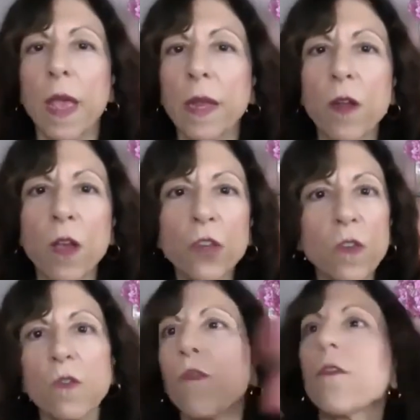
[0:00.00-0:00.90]
and not
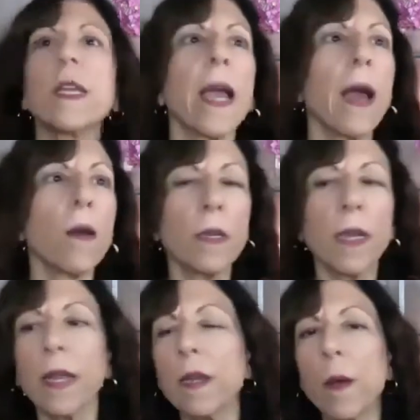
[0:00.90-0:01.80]
just freak out and
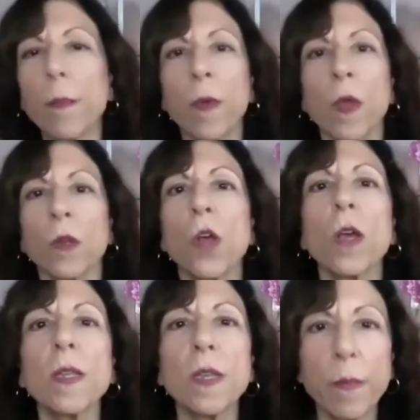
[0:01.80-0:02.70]
end up
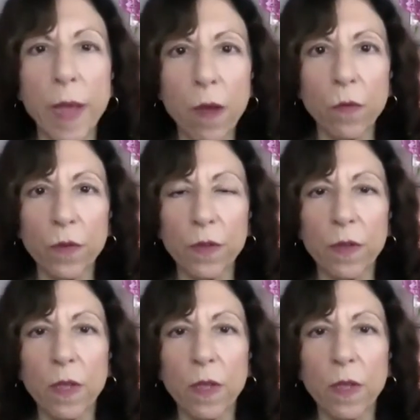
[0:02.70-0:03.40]
tossed about